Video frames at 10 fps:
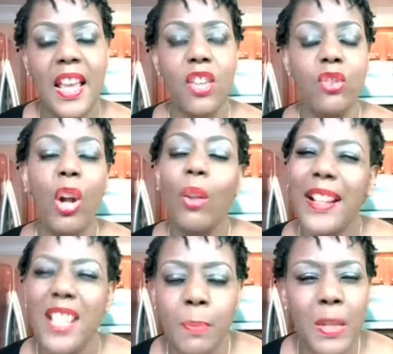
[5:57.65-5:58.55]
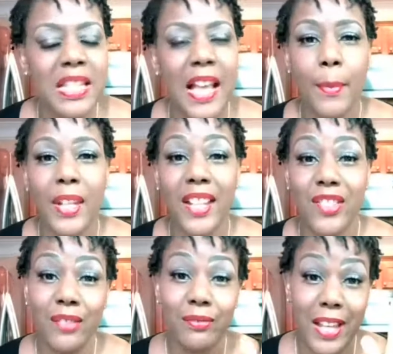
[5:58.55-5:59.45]
and you don't like to spend time in the
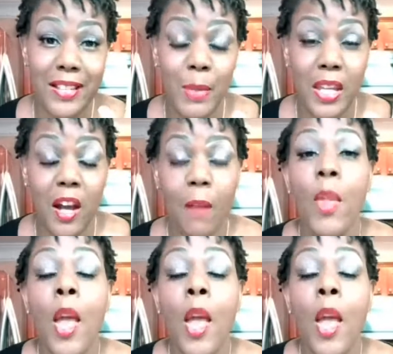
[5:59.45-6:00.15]
kitchen. That's me, y'all.